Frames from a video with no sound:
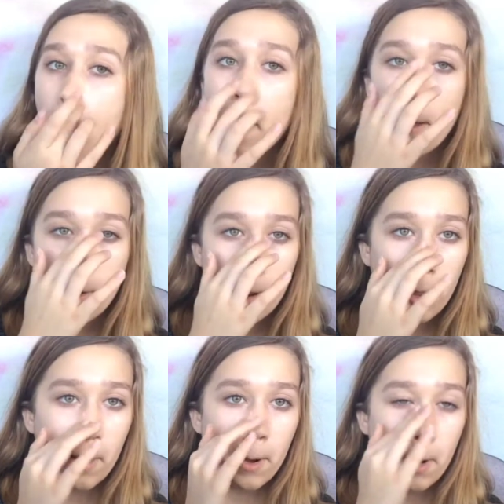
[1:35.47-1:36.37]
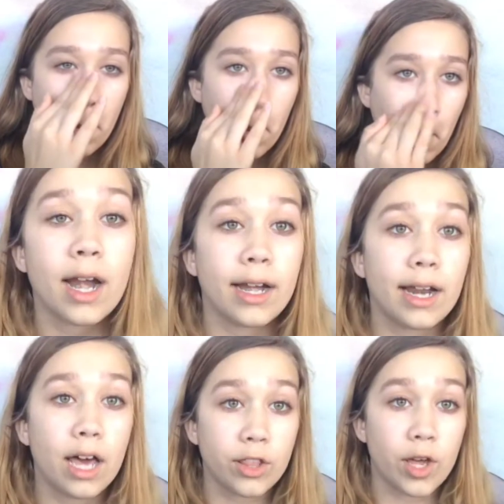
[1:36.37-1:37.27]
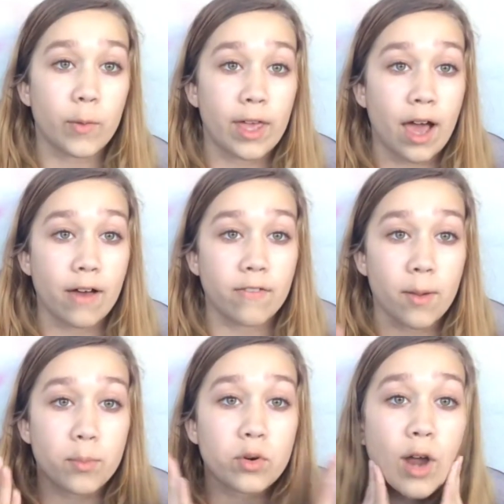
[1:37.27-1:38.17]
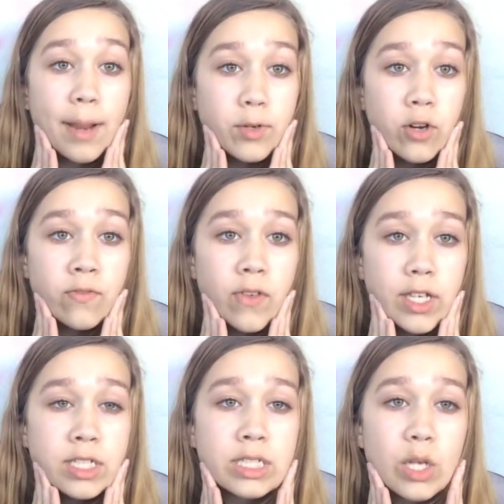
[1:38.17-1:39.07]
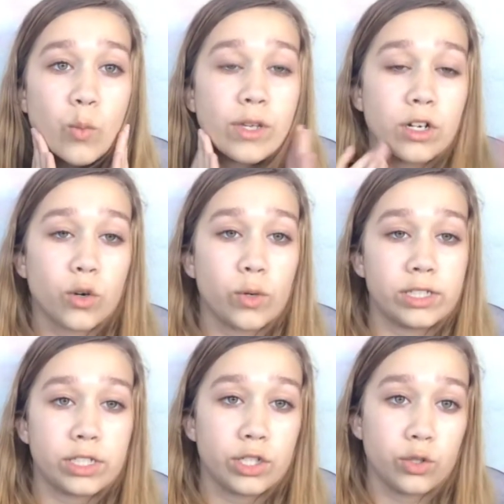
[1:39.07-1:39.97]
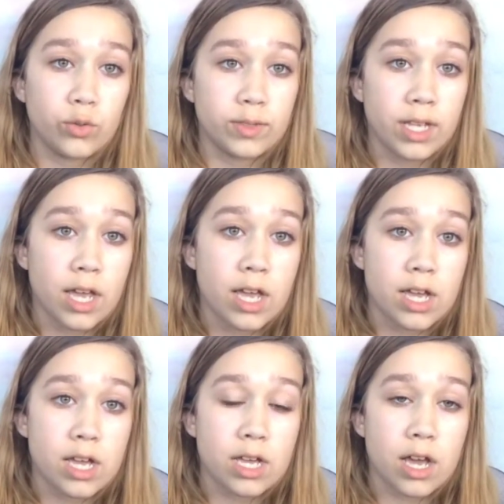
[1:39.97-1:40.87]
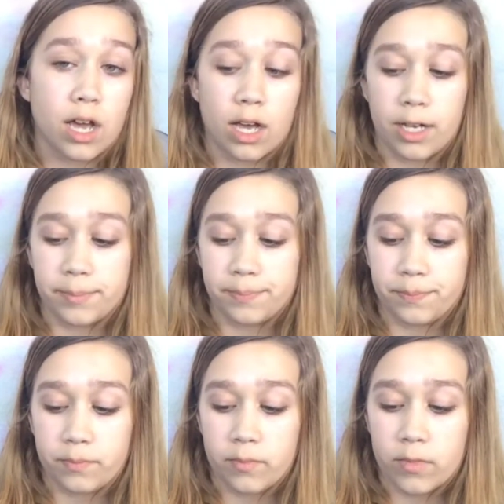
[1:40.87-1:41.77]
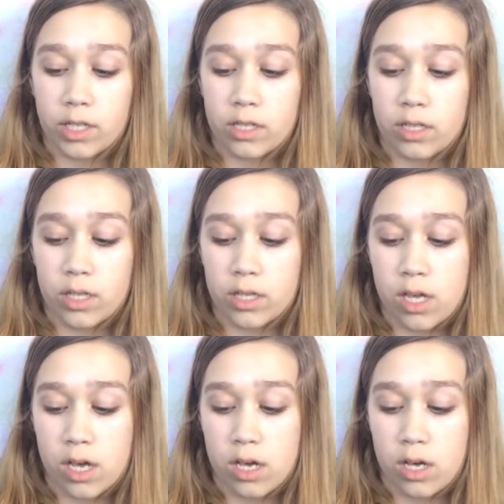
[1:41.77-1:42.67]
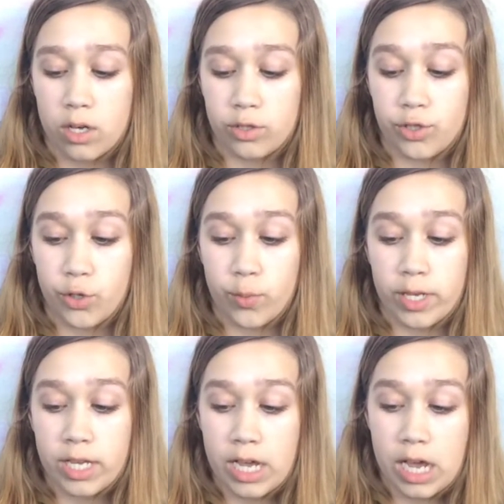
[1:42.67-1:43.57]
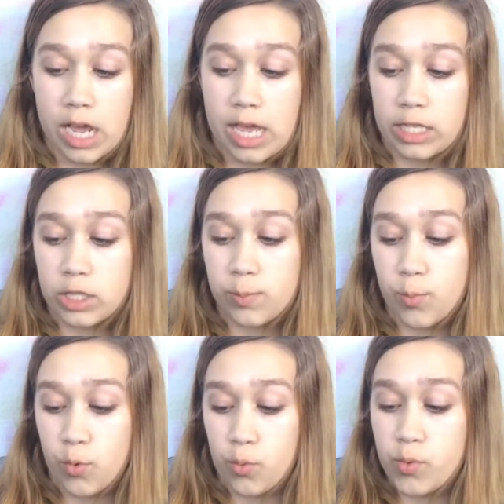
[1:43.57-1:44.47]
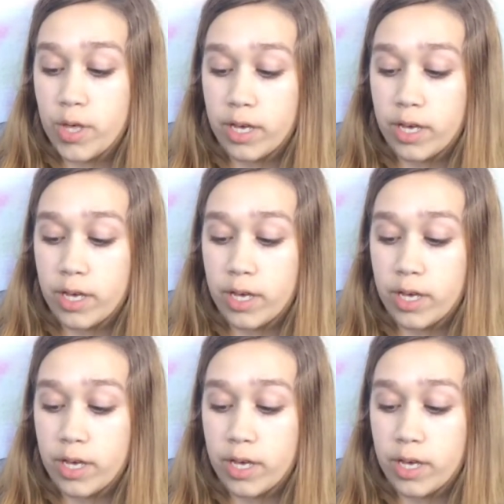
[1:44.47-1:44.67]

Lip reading: Okay. Now that we have primed our face, we are going to use the Dewy and Smooth.